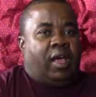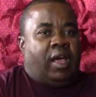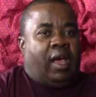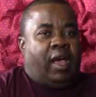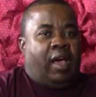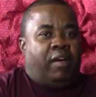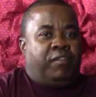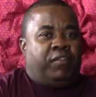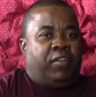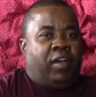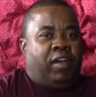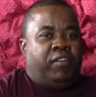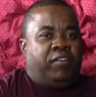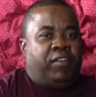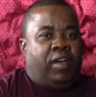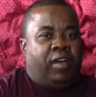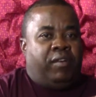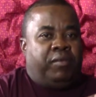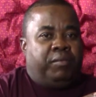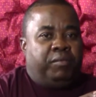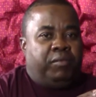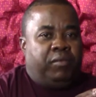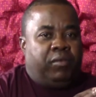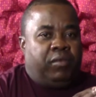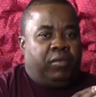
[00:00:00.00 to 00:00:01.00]

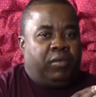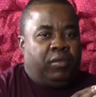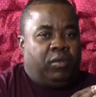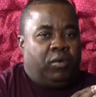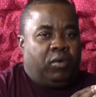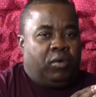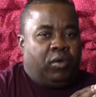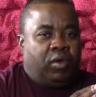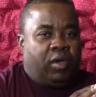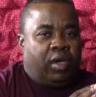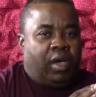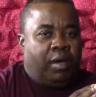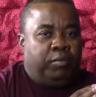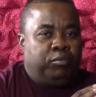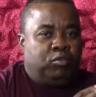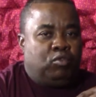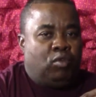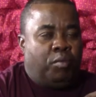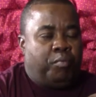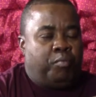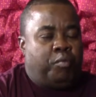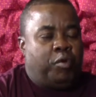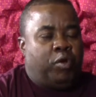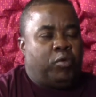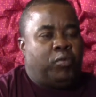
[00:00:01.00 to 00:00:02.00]
I've come to a
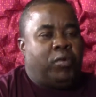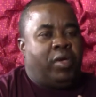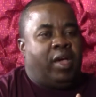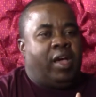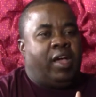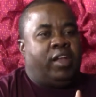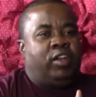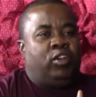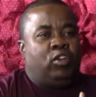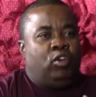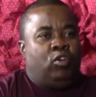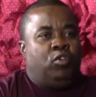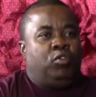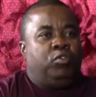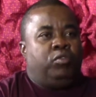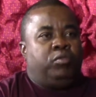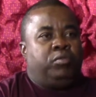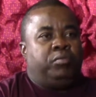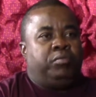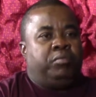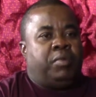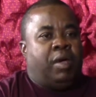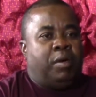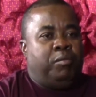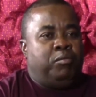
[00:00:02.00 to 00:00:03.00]
point where I know
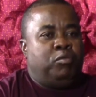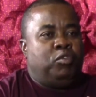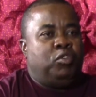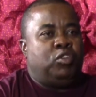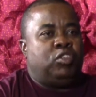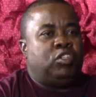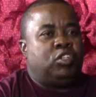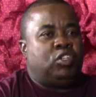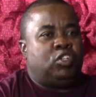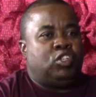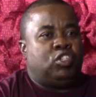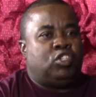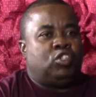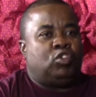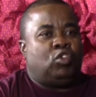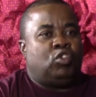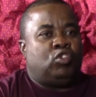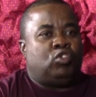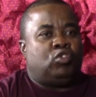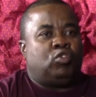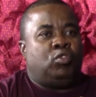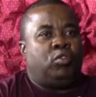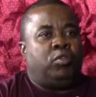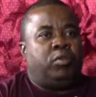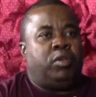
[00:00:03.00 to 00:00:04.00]
my music is
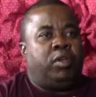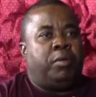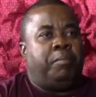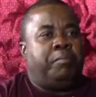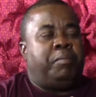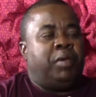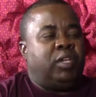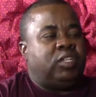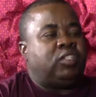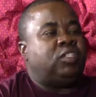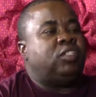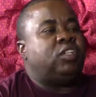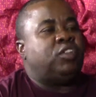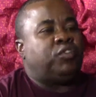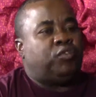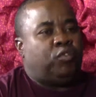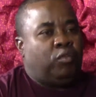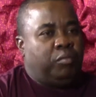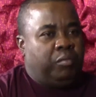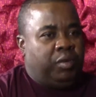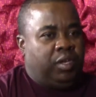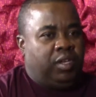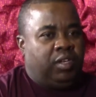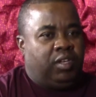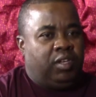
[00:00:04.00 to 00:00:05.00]
also a business for
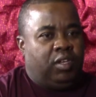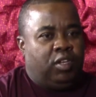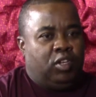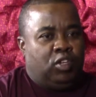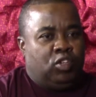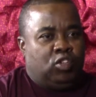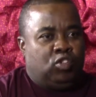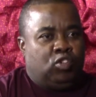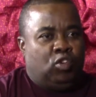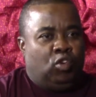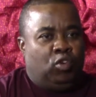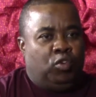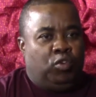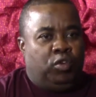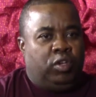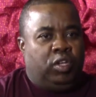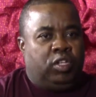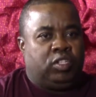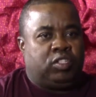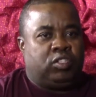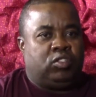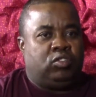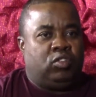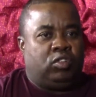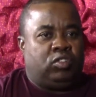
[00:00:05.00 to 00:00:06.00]
me. So
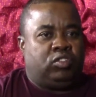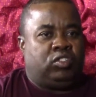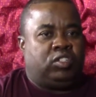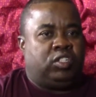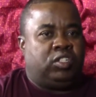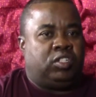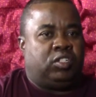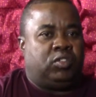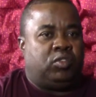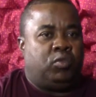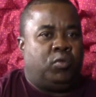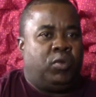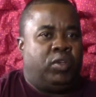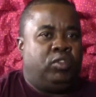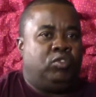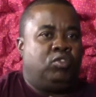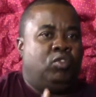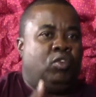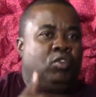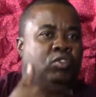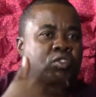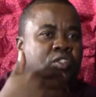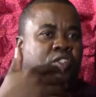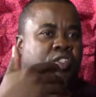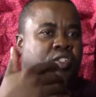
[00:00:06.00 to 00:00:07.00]
it's not just when
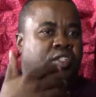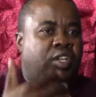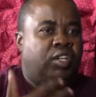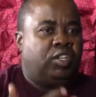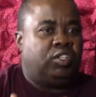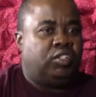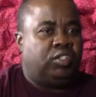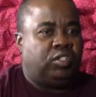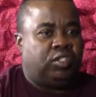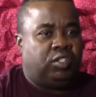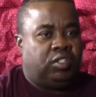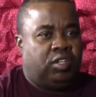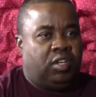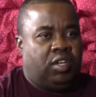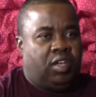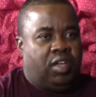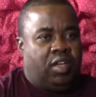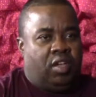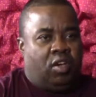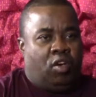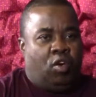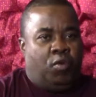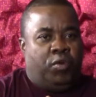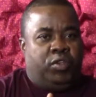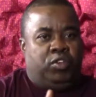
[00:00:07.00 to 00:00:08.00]
you're on stage
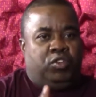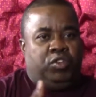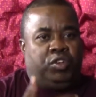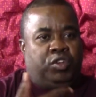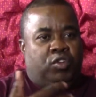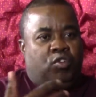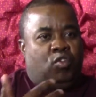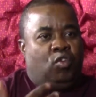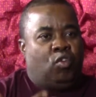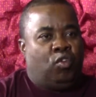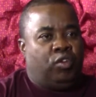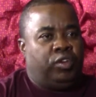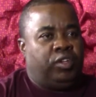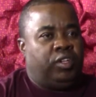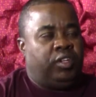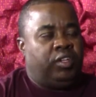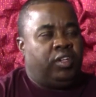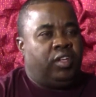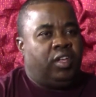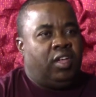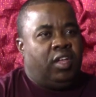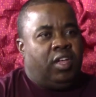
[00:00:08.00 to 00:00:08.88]
or when you're recording.